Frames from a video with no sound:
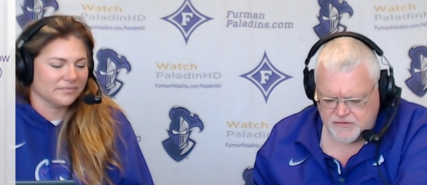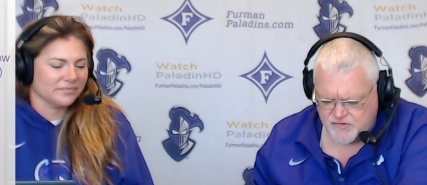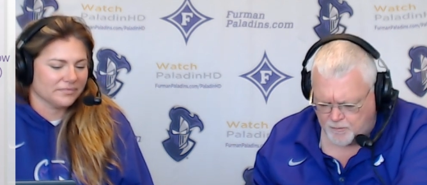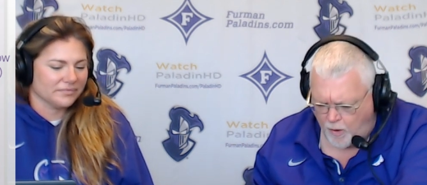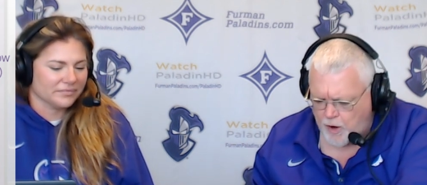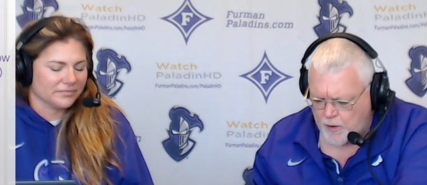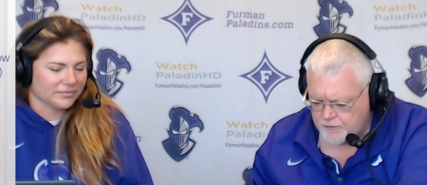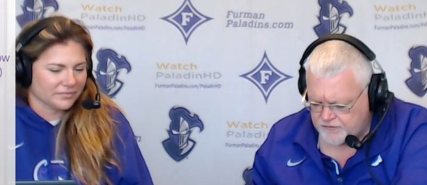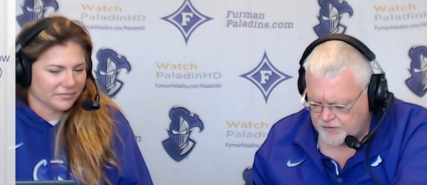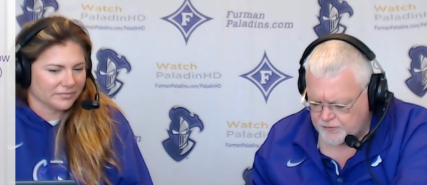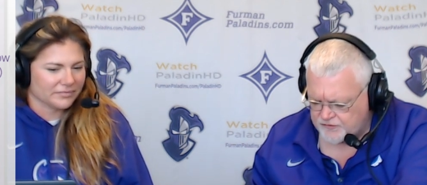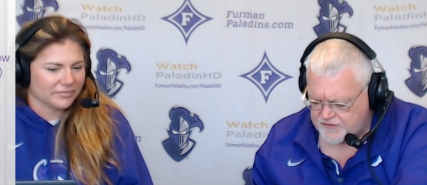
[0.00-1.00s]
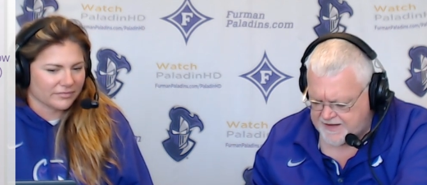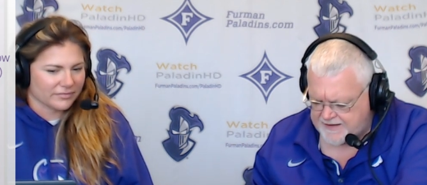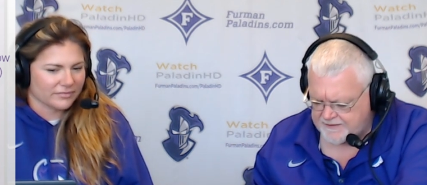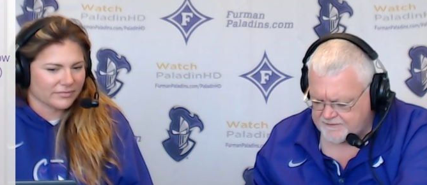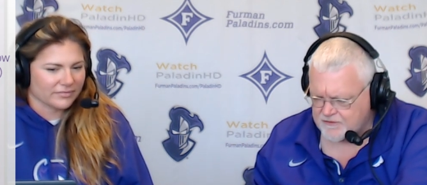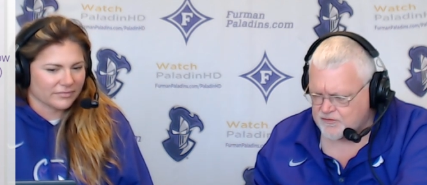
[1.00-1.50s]
Speaker 1: Tomorrow,
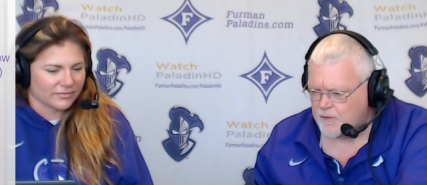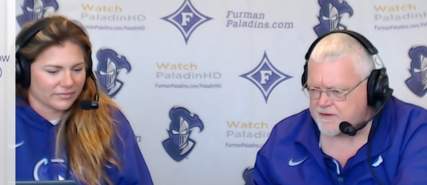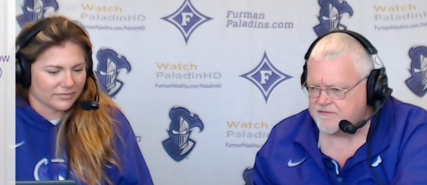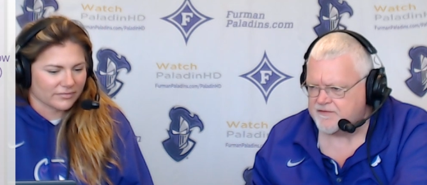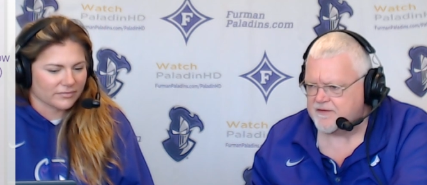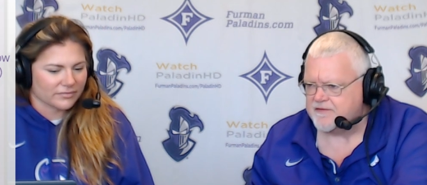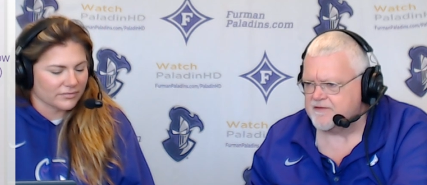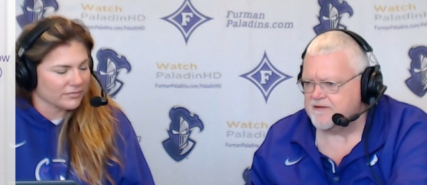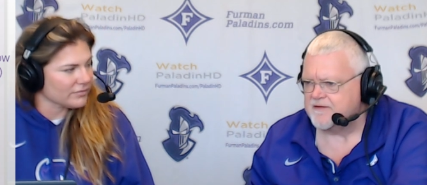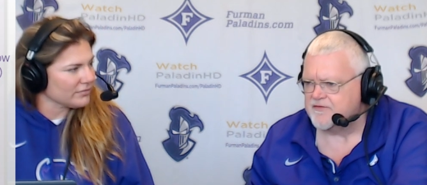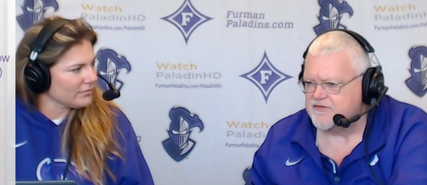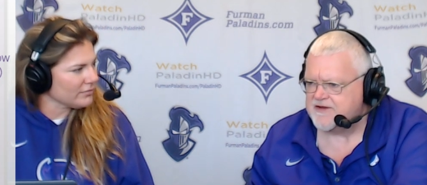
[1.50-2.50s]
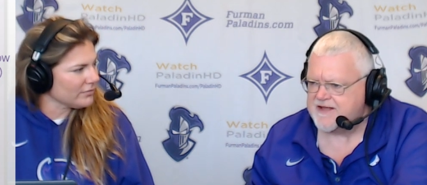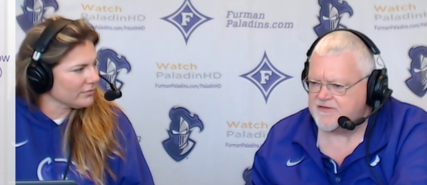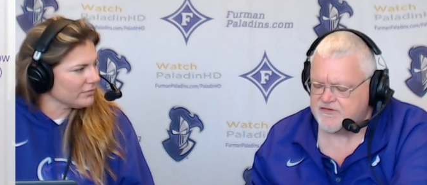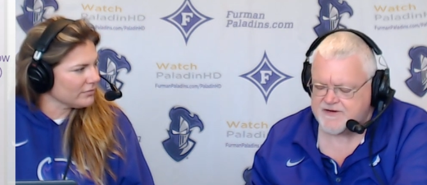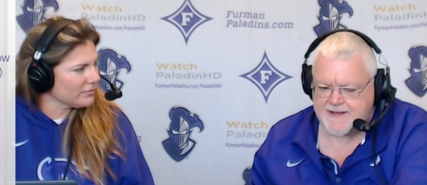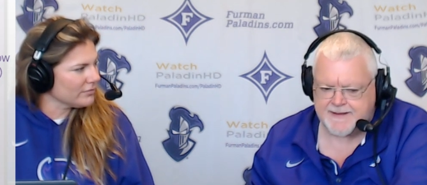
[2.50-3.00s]
Tuesday, the 25th, is
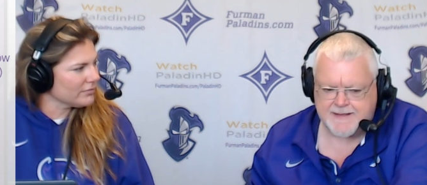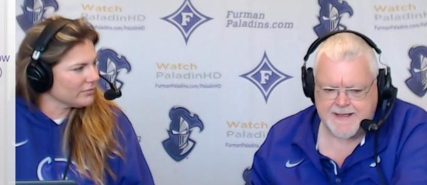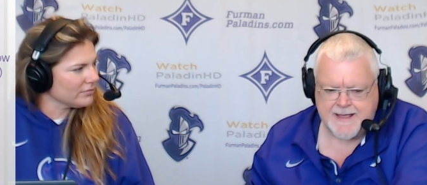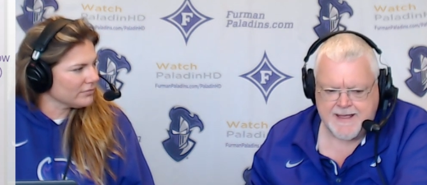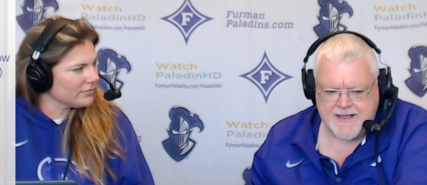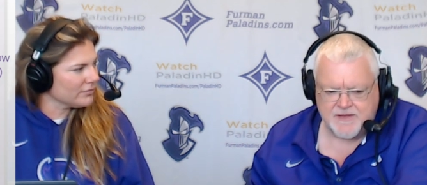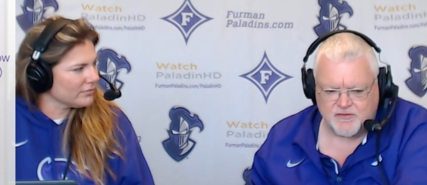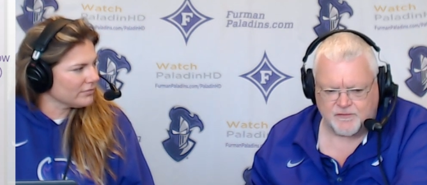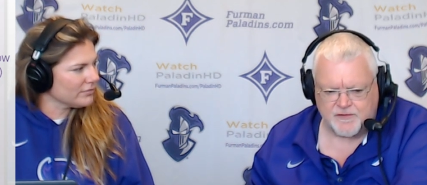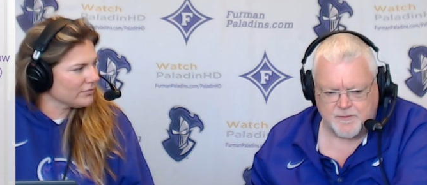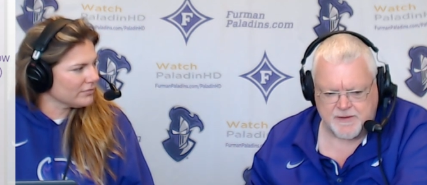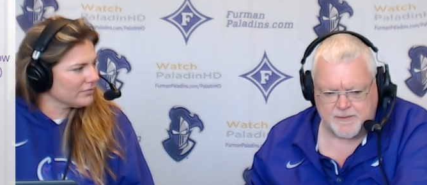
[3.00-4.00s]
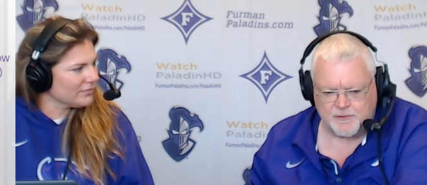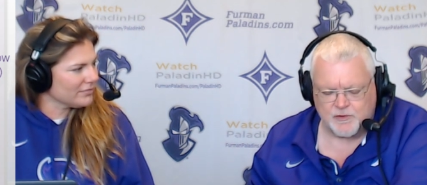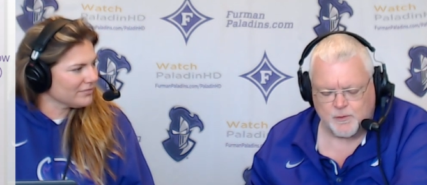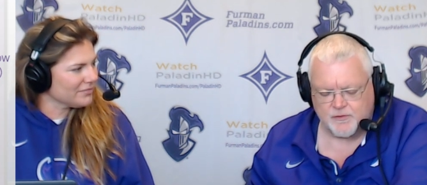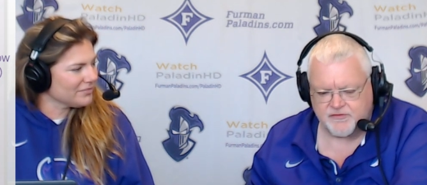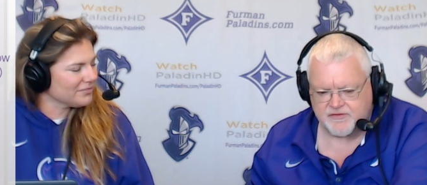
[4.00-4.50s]
Dins Day. So for the people
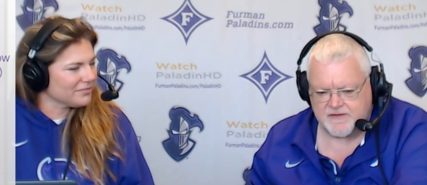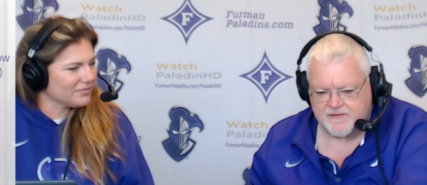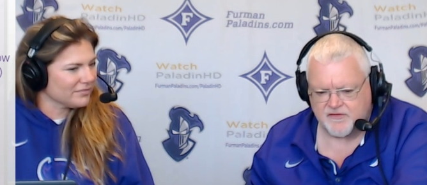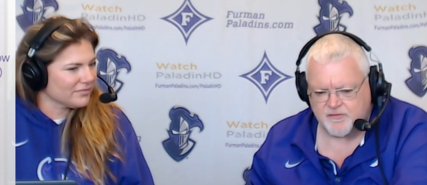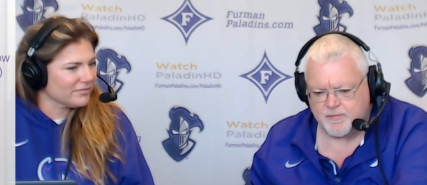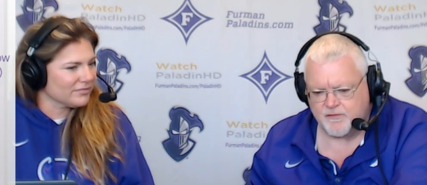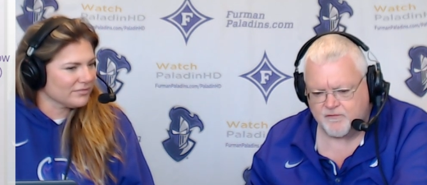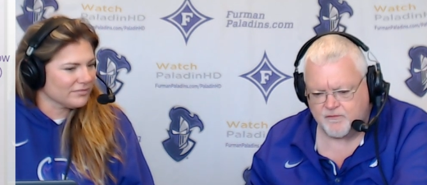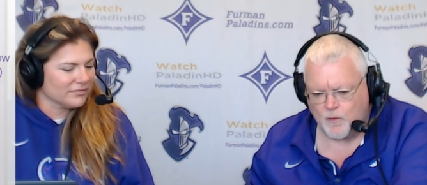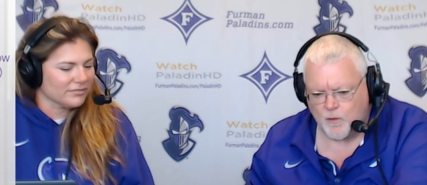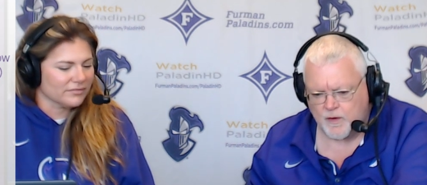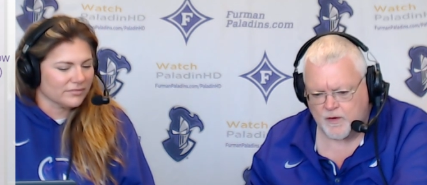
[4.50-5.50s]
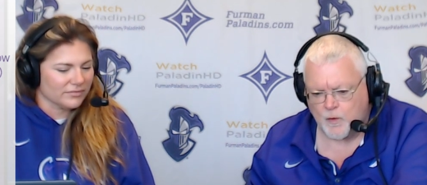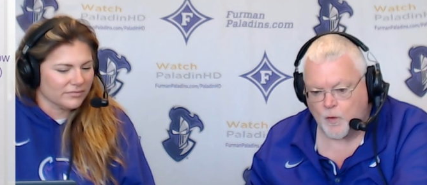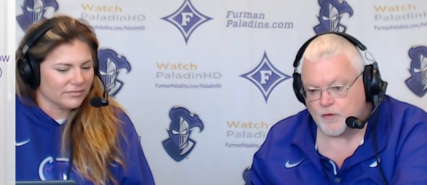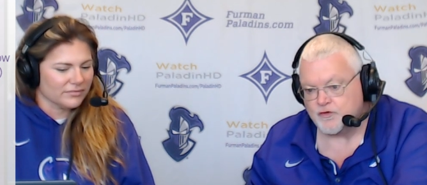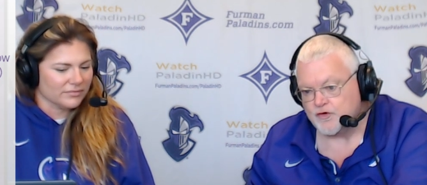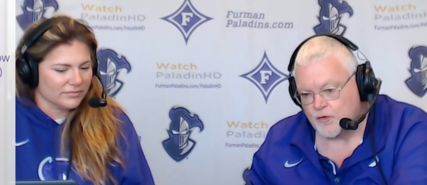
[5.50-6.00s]
who will see this before
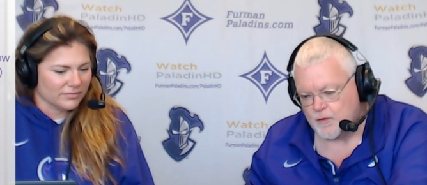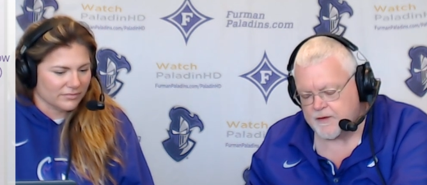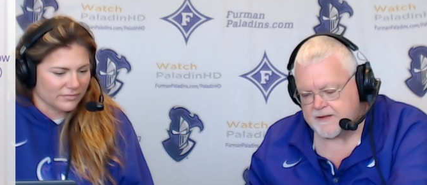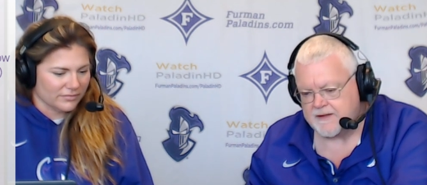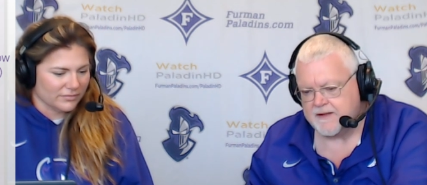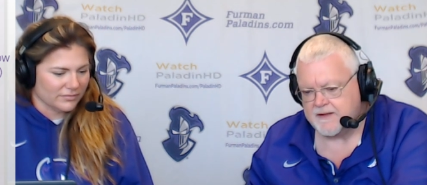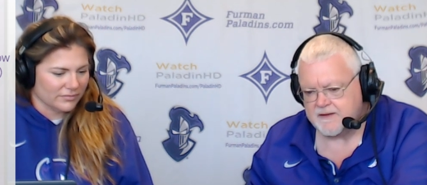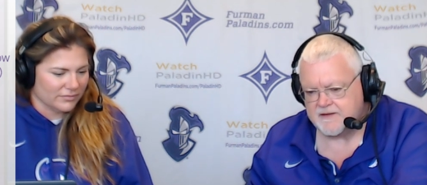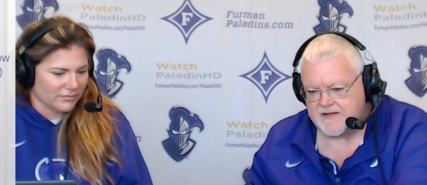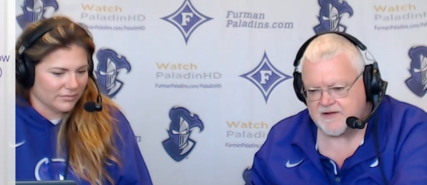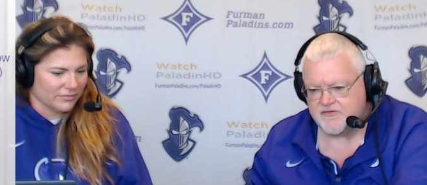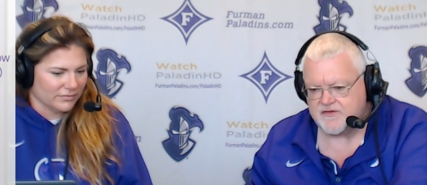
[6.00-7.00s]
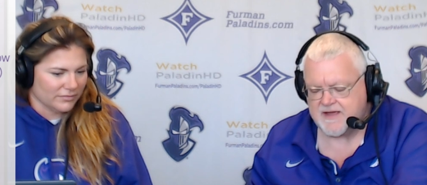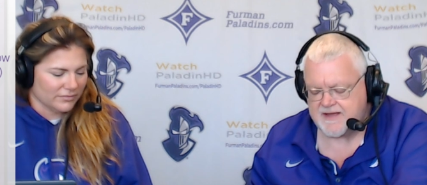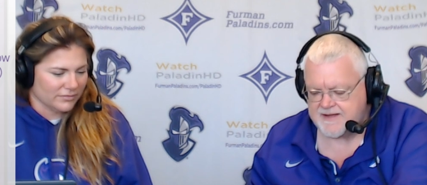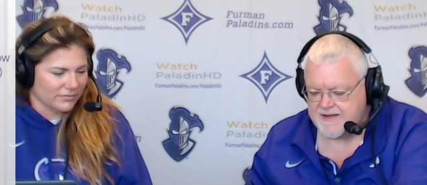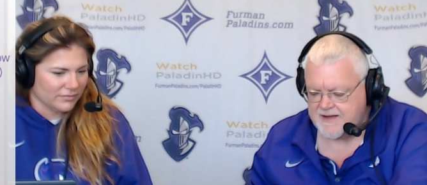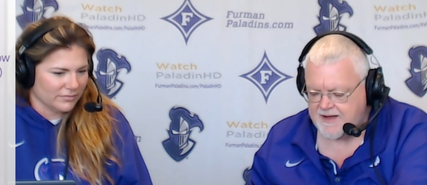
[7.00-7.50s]
or during Dins
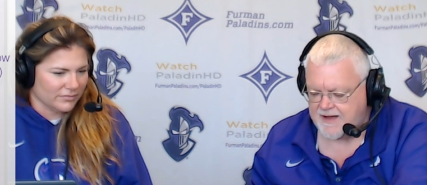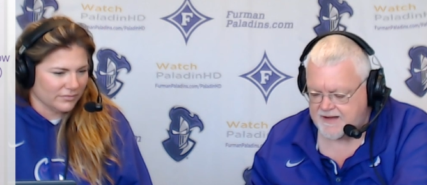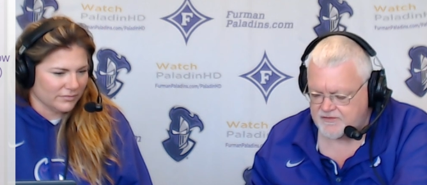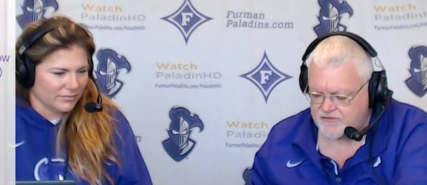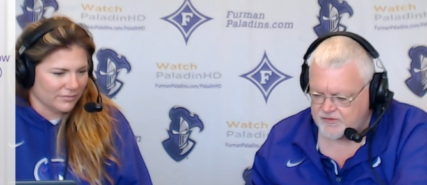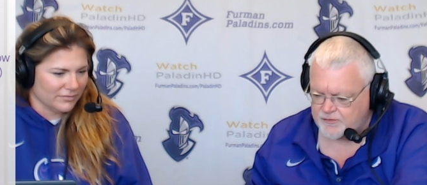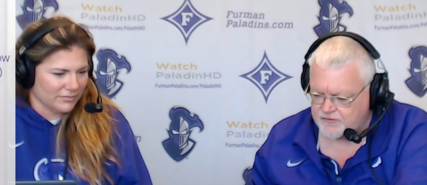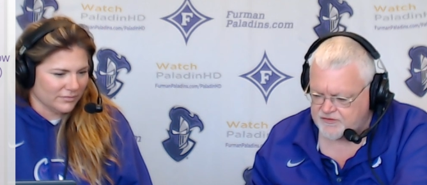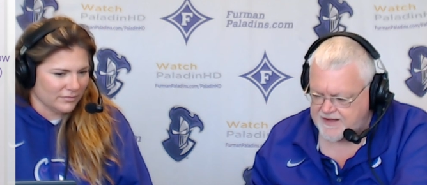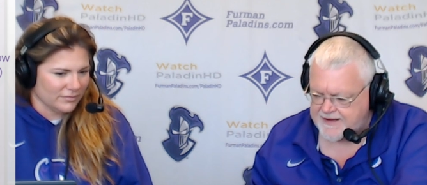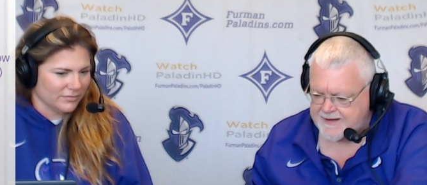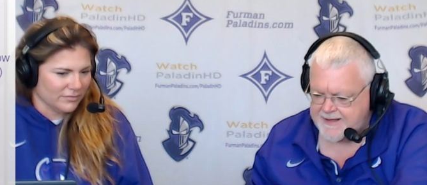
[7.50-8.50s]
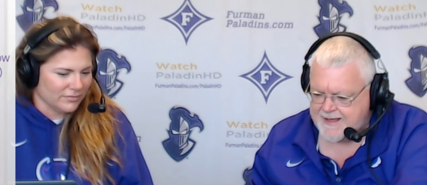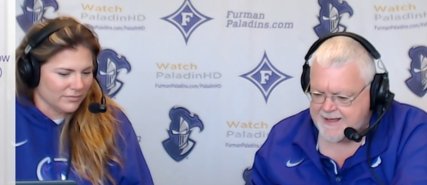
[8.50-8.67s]
Day on Tuesday,